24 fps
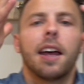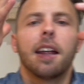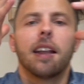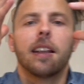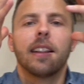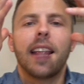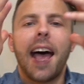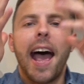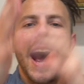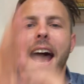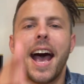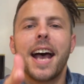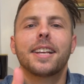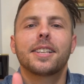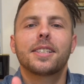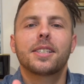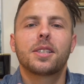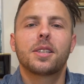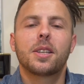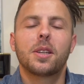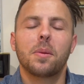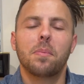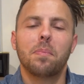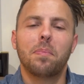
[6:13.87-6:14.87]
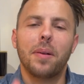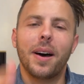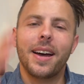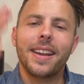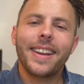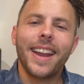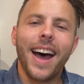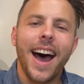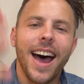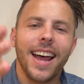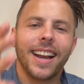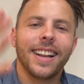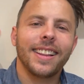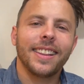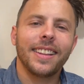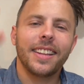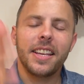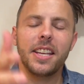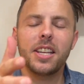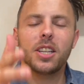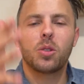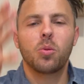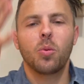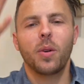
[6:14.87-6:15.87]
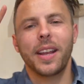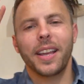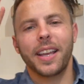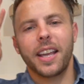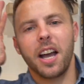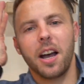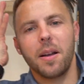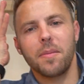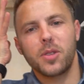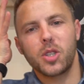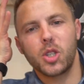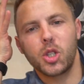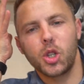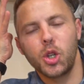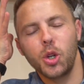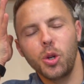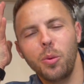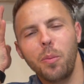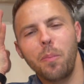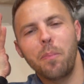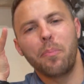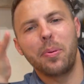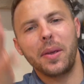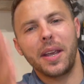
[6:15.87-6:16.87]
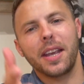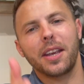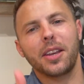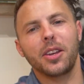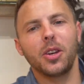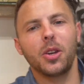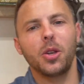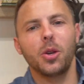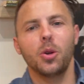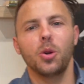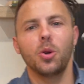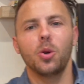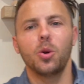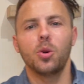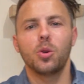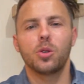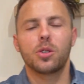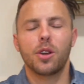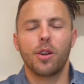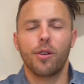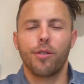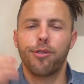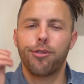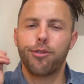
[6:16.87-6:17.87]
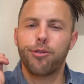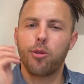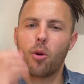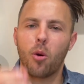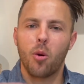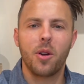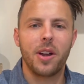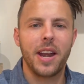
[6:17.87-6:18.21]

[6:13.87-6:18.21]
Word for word: Last but not least, when it comes to big news for